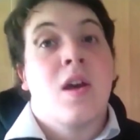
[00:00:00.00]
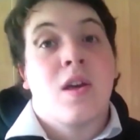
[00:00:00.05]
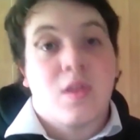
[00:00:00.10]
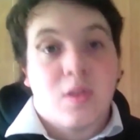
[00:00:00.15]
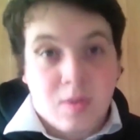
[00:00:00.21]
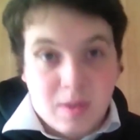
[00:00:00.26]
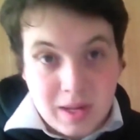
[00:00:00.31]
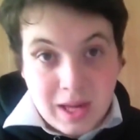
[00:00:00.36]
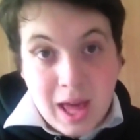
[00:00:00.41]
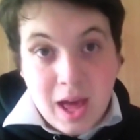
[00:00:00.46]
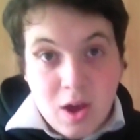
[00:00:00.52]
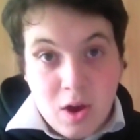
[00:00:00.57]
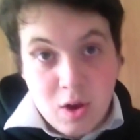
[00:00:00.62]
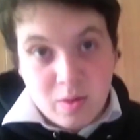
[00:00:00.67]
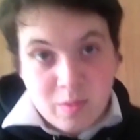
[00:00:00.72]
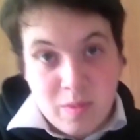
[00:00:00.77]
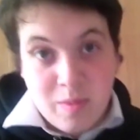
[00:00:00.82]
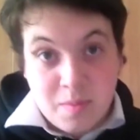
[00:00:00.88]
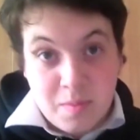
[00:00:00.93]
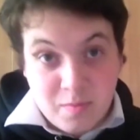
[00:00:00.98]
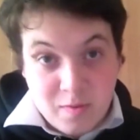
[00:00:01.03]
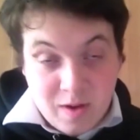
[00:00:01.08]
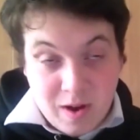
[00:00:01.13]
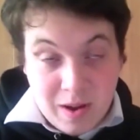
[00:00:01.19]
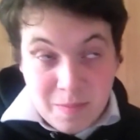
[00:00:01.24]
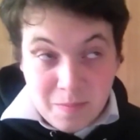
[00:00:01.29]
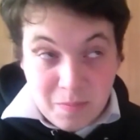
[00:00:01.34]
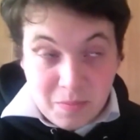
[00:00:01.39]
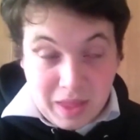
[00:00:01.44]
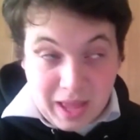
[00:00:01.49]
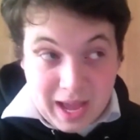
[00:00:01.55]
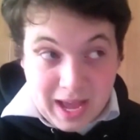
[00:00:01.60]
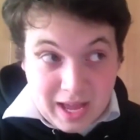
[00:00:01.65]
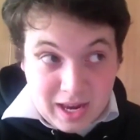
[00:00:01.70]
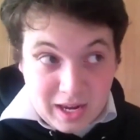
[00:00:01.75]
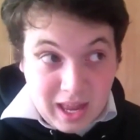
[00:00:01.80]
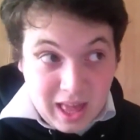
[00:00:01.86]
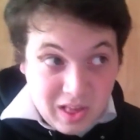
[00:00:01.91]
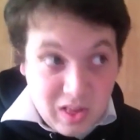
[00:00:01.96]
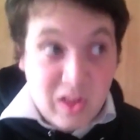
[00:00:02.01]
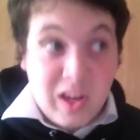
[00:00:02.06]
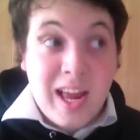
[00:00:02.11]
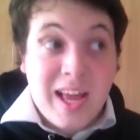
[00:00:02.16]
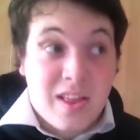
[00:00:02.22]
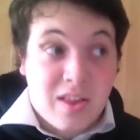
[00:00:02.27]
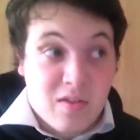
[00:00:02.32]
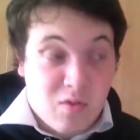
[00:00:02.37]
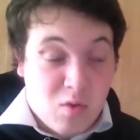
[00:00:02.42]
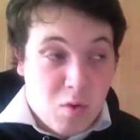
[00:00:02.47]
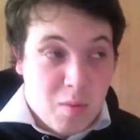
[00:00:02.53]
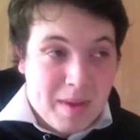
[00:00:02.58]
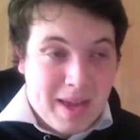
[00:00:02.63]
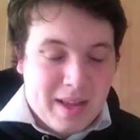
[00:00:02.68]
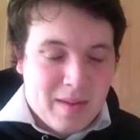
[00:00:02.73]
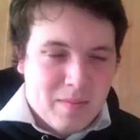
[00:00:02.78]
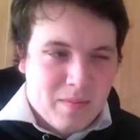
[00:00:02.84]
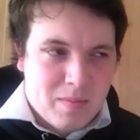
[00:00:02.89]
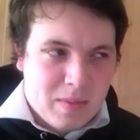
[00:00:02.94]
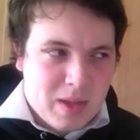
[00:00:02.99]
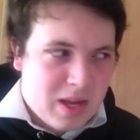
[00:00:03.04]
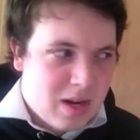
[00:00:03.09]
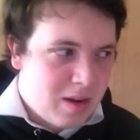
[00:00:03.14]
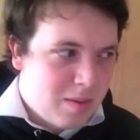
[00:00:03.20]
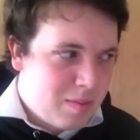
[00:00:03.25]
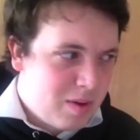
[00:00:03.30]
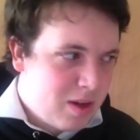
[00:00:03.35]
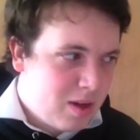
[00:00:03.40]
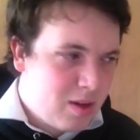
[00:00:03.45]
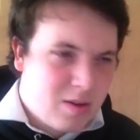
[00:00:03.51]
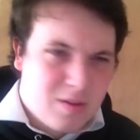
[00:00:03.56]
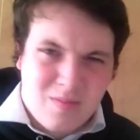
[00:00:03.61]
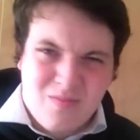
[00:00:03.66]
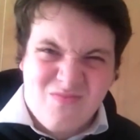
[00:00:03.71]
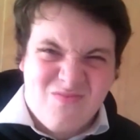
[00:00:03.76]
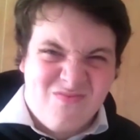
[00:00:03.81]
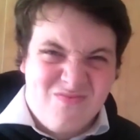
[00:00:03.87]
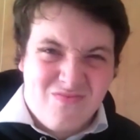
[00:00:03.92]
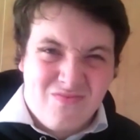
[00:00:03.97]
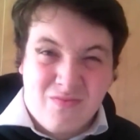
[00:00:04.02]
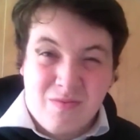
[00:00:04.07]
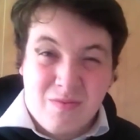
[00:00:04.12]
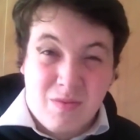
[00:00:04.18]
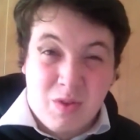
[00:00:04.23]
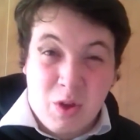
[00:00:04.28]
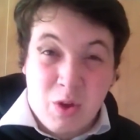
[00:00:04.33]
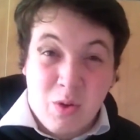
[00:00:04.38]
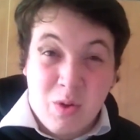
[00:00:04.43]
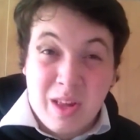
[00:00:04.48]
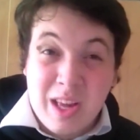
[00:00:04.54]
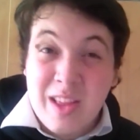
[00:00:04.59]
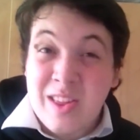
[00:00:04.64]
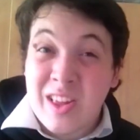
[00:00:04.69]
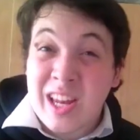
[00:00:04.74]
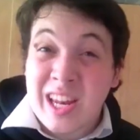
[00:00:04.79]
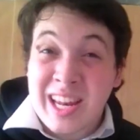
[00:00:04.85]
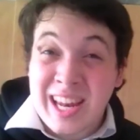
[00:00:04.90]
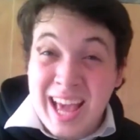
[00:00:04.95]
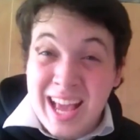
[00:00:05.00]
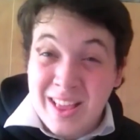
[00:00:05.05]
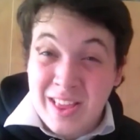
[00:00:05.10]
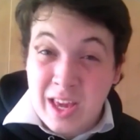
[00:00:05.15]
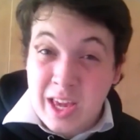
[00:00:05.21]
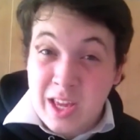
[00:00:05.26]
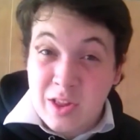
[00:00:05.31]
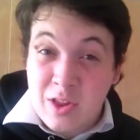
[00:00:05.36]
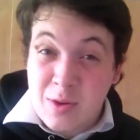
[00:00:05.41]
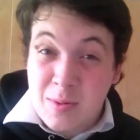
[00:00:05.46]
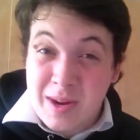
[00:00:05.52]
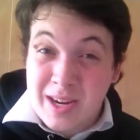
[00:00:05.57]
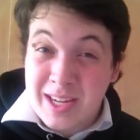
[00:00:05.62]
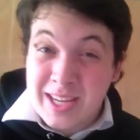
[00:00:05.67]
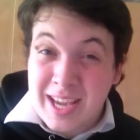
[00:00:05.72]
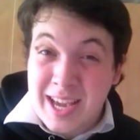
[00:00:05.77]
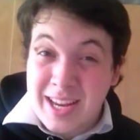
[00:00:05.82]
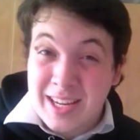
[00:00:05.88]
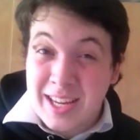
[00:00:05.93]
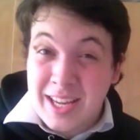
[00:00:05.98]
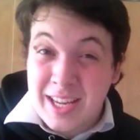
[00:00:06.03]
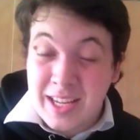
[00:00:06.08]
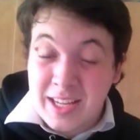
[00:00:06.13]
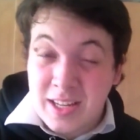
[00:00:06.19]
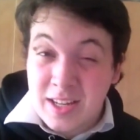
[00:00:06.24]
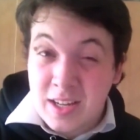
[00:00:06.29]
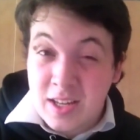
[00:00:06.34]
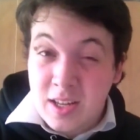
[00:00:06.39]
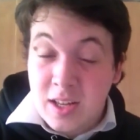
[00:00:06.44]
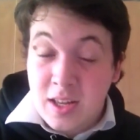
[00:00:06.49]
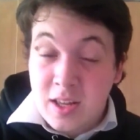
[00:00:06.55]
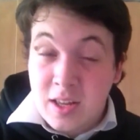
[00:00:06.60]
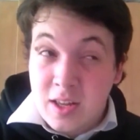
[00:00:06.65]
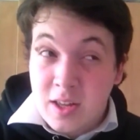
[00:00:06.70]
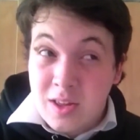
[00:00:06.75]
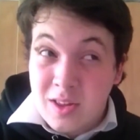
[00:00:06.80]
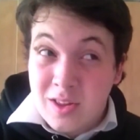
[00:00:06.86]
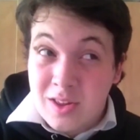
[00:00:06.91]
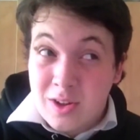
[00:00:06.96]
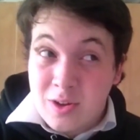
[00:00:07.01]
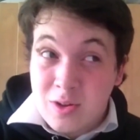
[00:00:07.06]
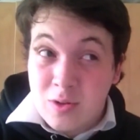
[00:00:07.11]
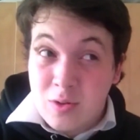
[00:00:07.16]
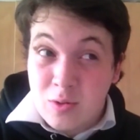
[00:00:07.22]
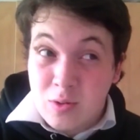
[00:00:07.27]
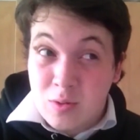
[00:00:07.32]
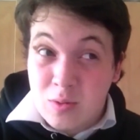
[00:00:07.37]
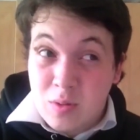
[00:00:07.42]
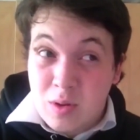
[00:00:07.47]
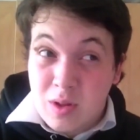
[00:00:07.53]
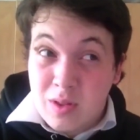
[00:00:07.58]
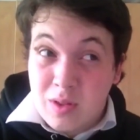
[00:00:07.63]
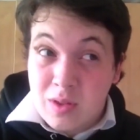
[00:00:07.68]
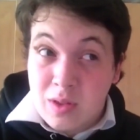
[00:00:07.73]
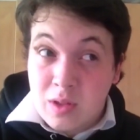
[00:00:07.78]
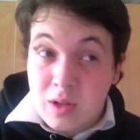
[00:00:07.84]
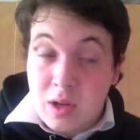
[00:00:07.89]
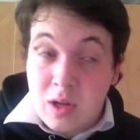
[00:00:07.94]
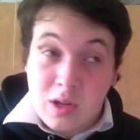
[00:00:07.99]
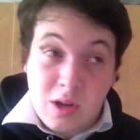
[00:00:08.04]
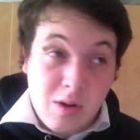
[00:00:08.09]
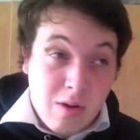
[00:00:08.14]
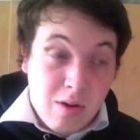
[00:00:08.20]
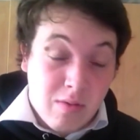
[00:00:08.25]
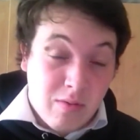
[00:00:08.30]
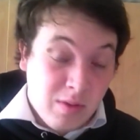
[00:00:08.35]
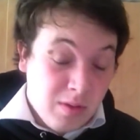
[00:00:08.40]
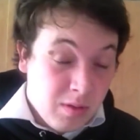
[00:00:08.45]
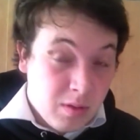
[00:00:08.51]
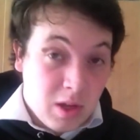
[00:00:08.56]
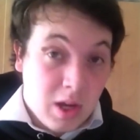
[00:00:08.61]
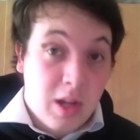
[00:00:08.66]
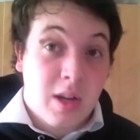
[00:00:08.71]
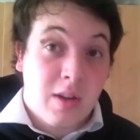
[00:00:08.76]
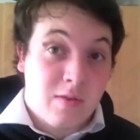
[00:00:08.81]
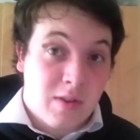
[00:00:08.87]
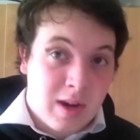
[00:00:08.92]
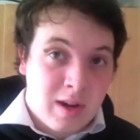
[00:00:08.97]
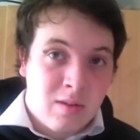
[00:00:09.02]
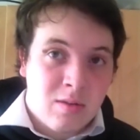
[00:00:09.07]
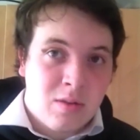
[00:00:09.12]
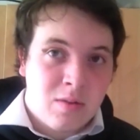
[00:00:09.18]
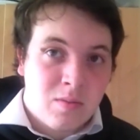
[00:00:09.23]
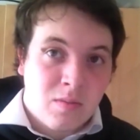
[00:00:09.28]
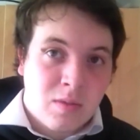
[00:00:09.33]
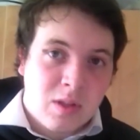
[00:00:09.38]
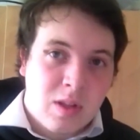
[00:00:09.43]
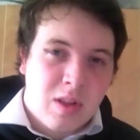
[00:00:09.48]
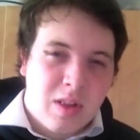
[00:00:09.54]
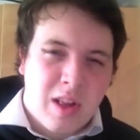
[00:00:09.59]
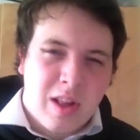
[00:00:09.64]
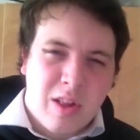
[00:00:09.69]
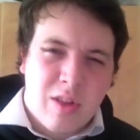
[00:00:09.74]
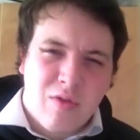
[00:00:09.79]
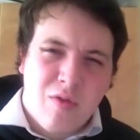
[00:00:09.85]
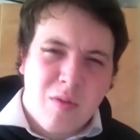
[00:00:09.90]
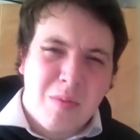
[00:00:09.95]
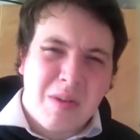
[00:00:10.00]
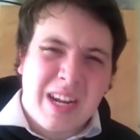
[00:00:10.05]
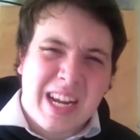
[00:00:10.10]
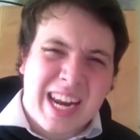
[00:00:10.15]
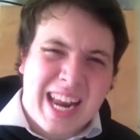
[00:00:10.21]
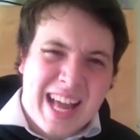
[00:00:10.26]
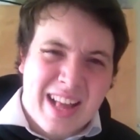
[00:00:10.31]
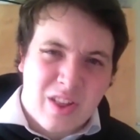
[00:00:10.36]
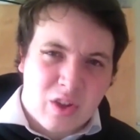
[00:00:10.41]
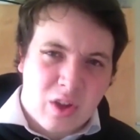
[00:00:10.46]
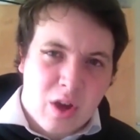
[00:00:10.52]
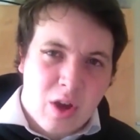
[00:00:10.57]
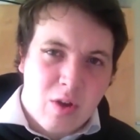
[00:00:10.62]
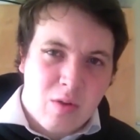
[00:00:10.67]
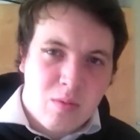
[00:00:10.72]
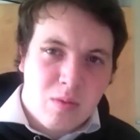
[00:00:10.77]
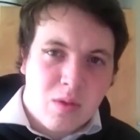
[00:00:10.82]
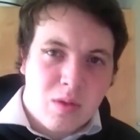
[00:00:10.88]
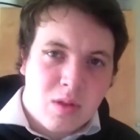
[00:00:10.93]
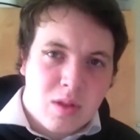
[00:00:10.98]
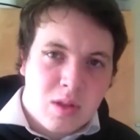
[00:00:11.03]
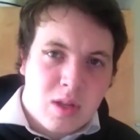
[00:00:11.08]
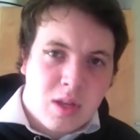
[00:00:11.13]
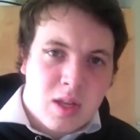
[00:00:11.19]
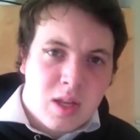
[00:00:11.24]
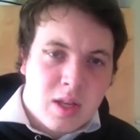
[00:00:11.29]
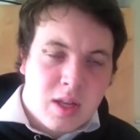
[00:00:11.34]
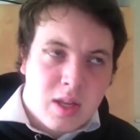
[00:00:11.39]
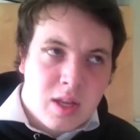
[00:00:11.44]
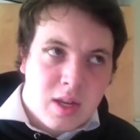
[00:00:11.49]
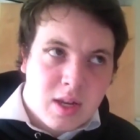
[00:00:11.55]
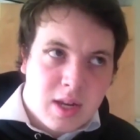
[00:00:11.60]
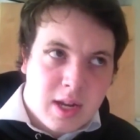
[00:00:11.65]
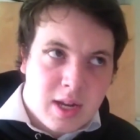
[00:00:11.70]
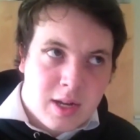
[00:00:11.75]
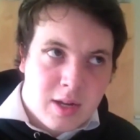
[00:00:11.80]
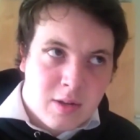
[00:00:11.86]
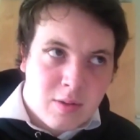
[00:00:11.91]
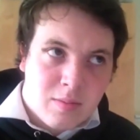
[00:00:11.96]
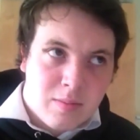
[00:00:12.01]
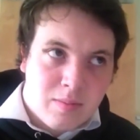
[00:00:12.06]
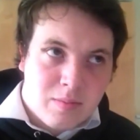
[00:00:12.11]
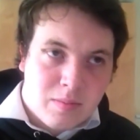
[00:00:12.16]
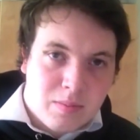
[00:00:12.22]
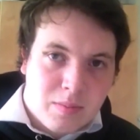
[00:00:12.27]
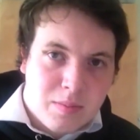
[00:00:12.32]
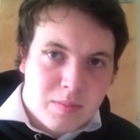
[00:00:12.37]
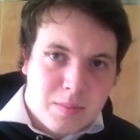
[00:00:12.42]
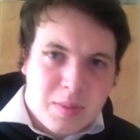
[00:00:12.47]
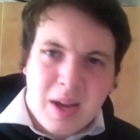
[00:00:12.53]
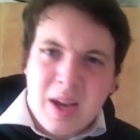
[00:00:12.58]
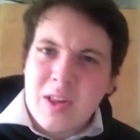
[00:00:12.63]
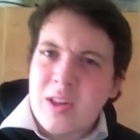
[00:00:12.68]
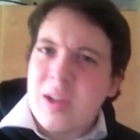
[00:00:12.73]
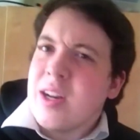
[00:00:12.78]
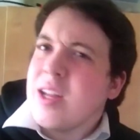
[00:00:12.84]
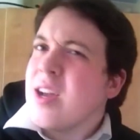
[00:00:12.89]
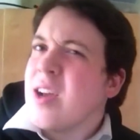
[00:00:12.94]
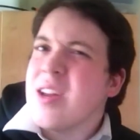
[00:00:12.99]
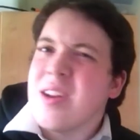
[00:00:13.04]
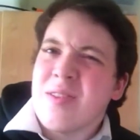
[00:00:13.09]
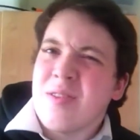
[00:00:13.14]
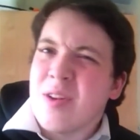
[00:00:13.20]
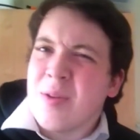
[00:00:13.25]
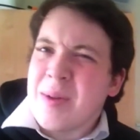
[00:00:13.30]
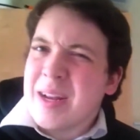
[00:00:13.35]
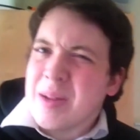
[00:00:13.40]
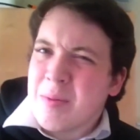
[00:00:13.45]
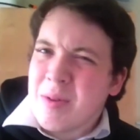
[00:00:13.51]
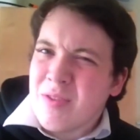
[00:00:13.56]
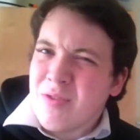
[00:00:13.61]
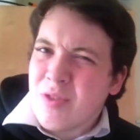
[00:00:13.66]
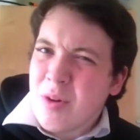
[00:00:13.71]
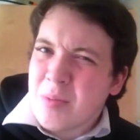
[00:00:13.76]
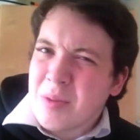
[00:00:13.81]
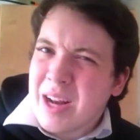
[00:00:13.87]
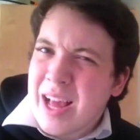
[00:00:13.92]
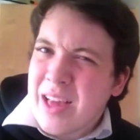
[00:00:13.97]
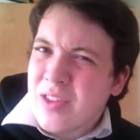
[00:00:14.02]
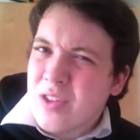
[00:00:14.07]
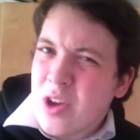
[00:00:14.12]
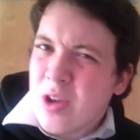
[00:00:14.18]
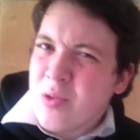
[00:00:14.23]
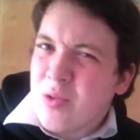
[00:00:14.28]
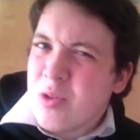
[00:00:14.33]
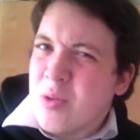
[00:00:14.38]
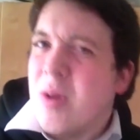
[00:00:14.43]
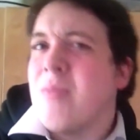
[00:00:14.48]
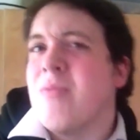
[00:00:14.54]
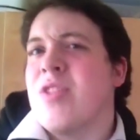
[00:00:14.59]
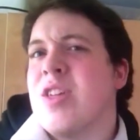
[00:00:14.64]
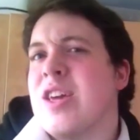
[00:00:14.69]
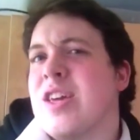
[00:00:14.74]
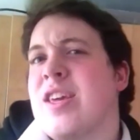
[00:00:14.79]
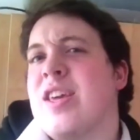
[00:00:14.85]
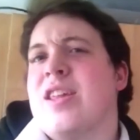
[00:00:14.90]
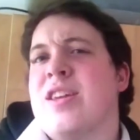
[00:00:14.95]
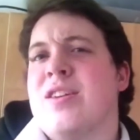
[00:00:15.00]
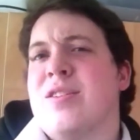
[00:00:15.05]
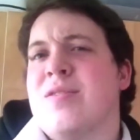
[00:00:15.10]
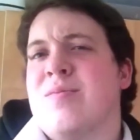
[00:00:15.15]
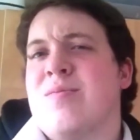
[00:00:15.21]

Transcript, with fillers: So I get home, right, and there's a letter for me. And I'm like, who sends a letter? It's 2018. So I go over, turn it around, says it's from Glasgow. Now, personally, I don't know anyone from Glasgow, so I'm thinking,